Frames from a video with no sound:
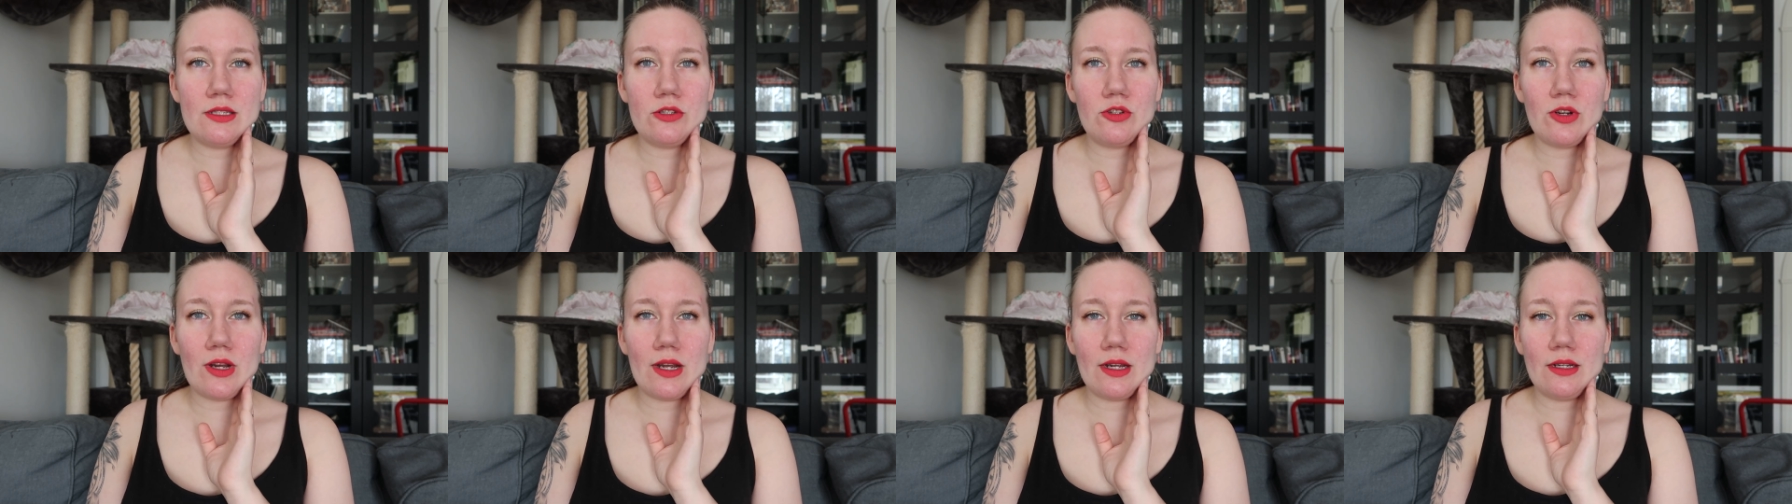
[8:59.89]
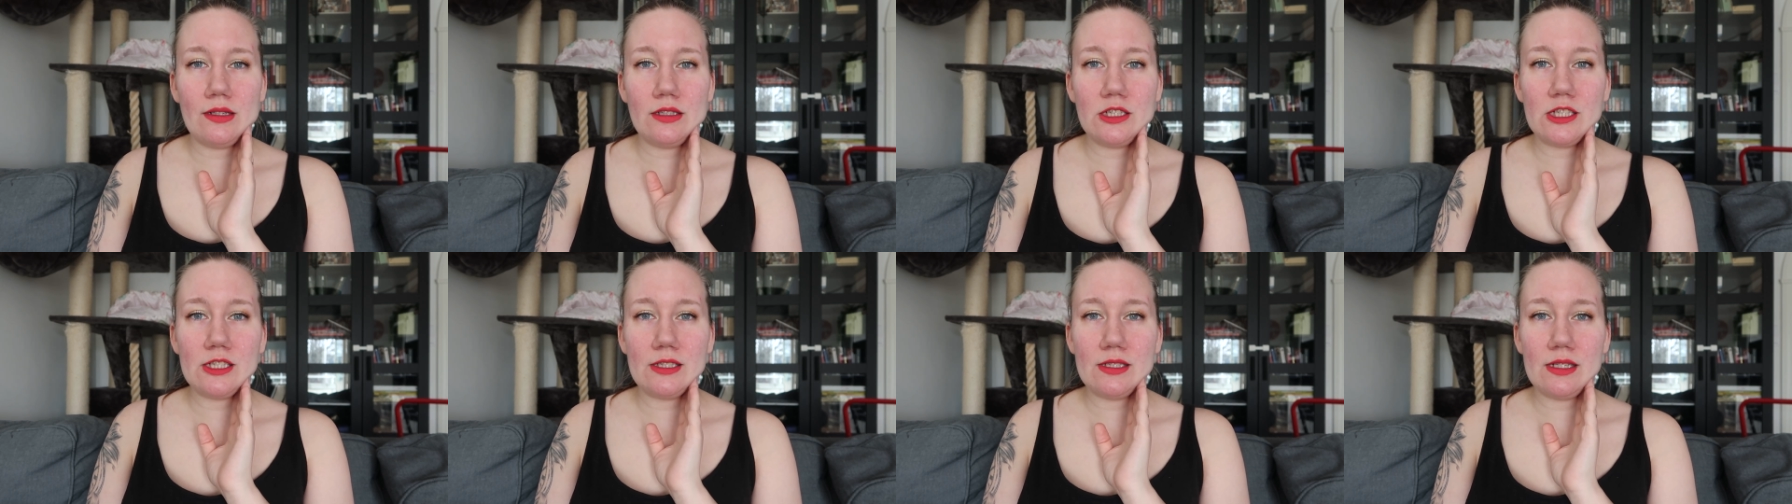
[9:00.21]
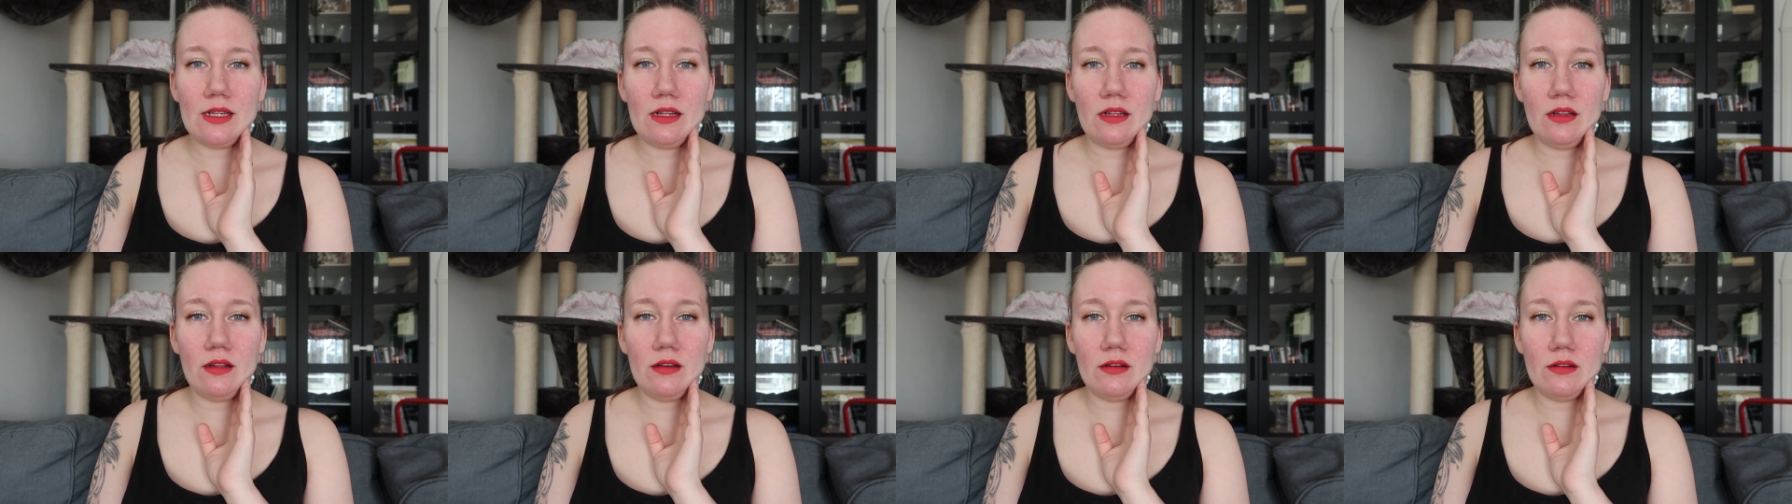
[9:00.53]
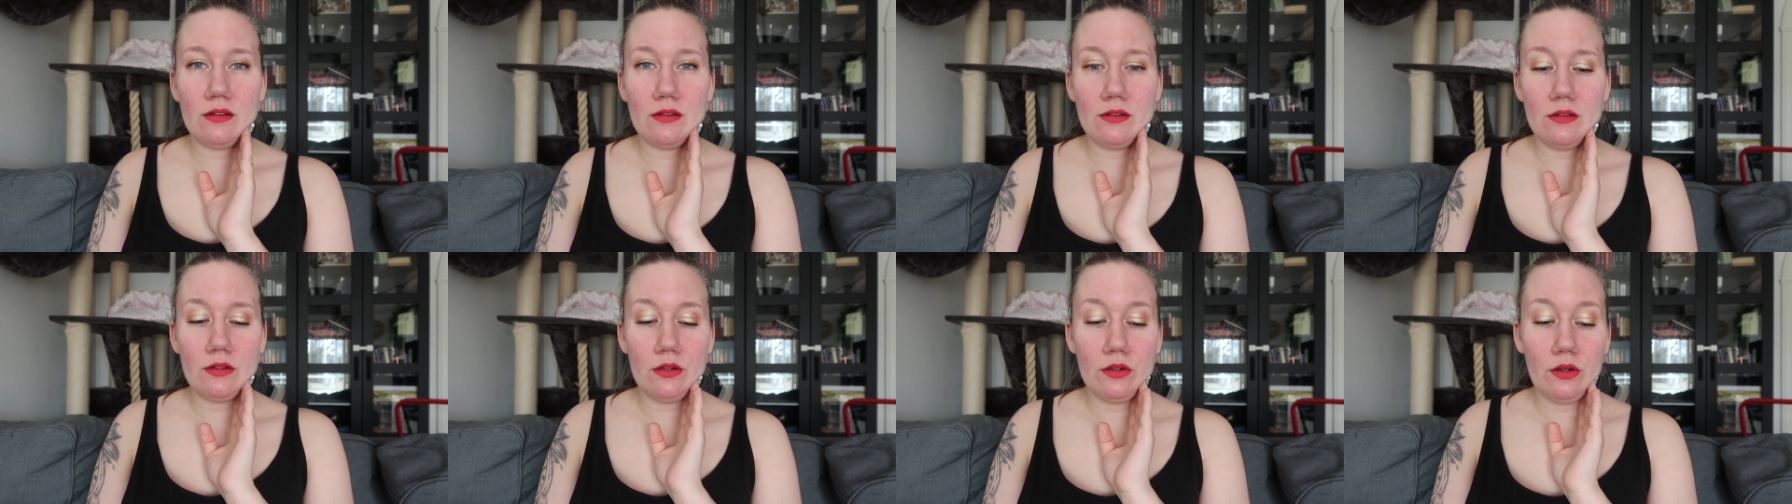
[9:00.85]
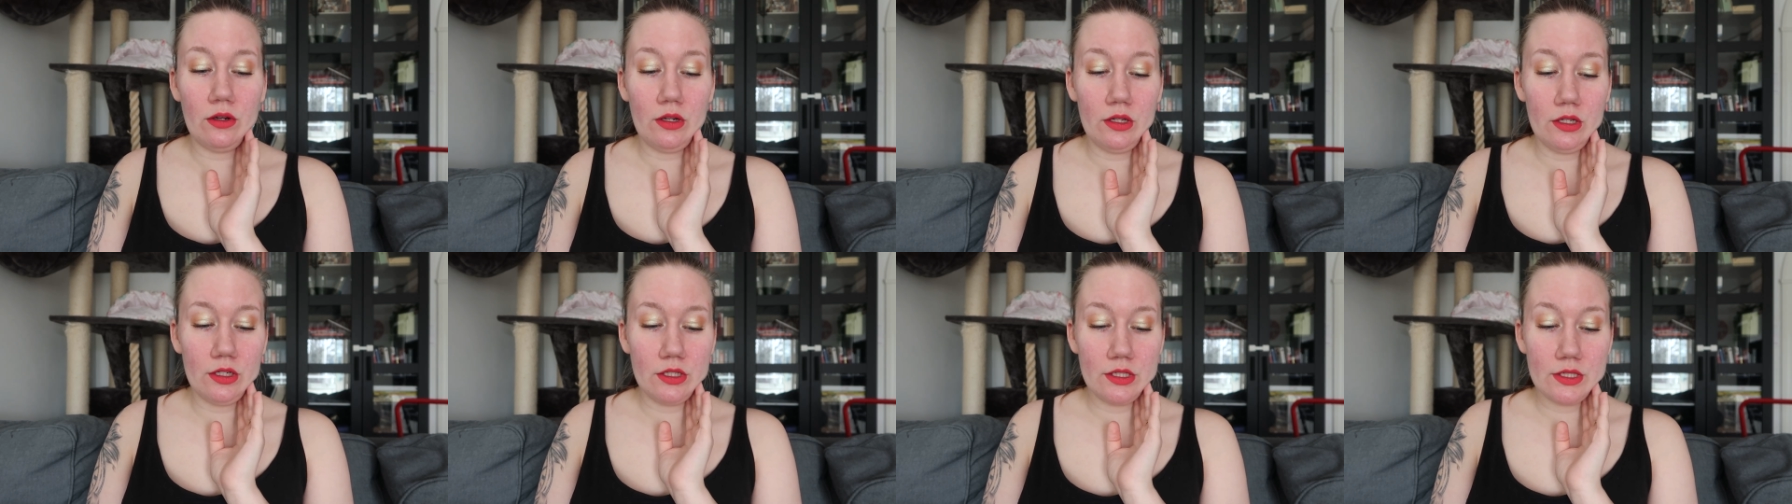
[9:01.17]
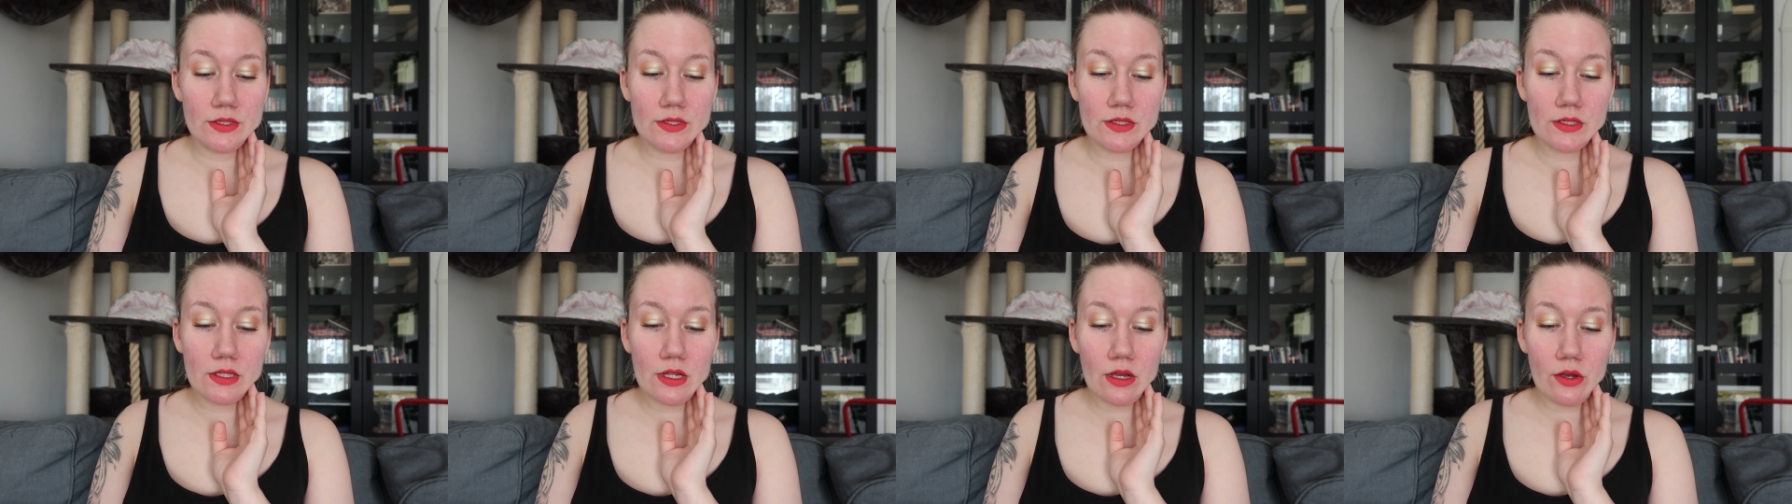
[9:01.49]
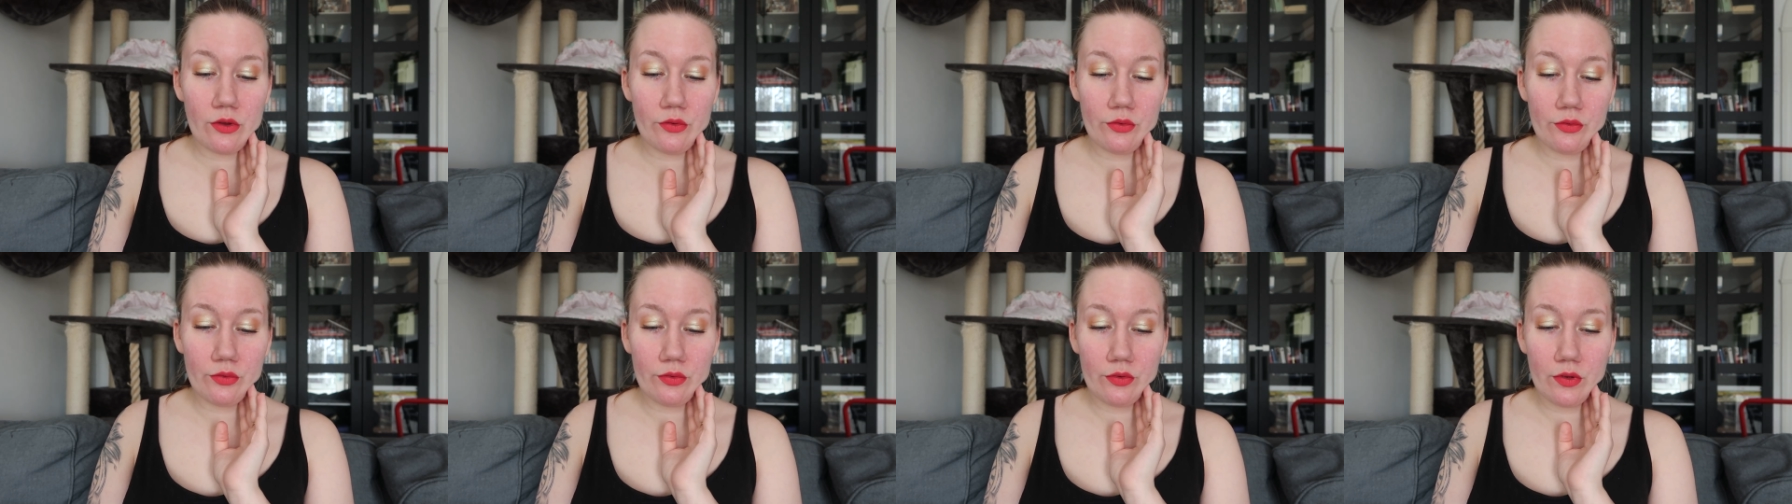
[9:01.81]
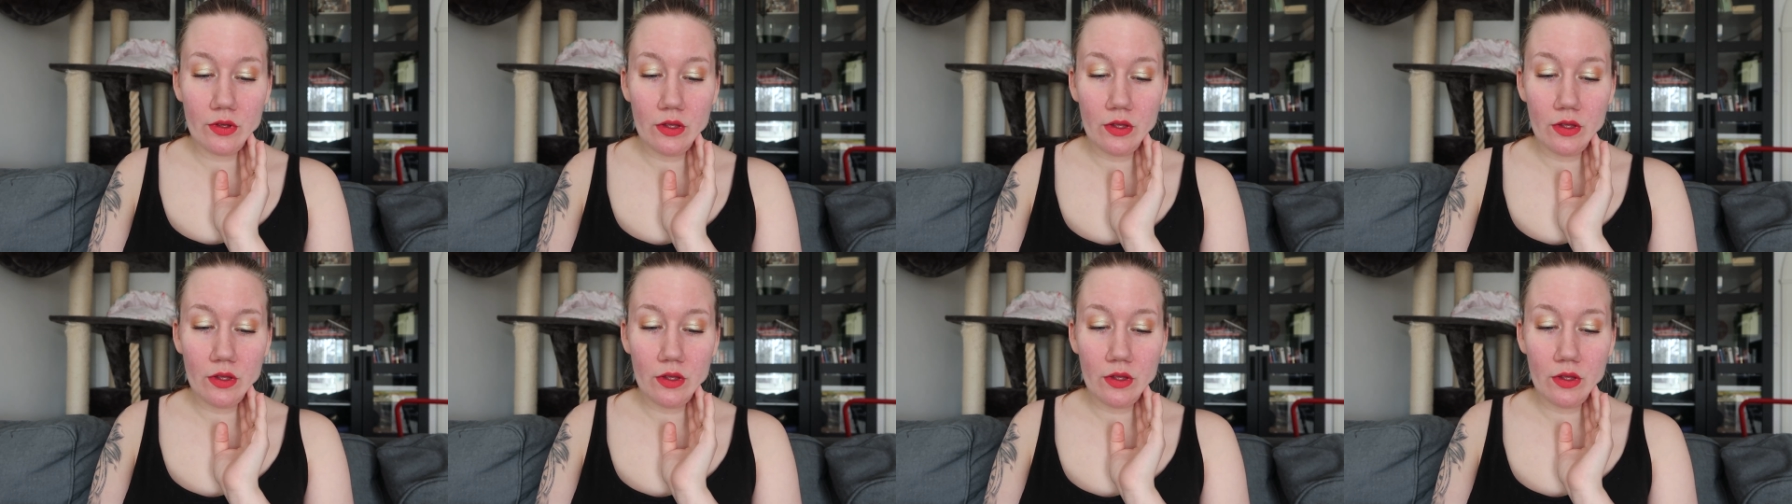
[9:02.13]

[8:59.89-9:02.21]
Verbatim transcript: trying to sell all her stuff